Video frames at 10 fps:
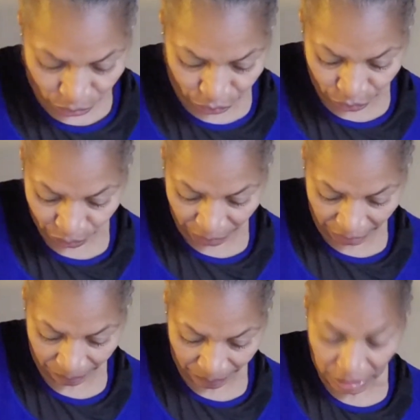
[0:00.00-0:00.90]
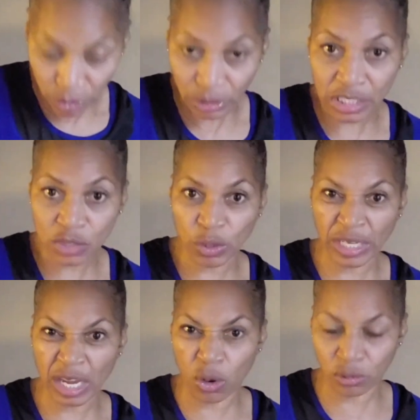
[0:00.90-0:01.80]
most secure in. So this is
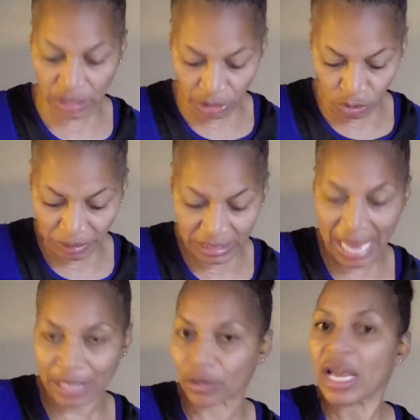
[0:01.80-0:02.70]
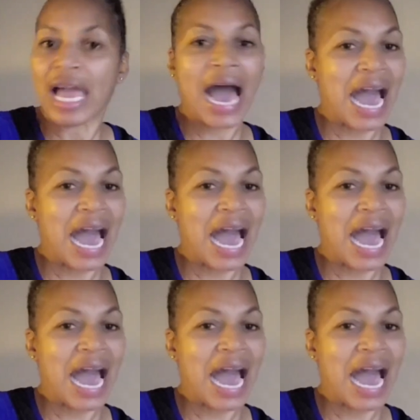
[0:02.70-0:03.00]
one that holds it a little bit tighter.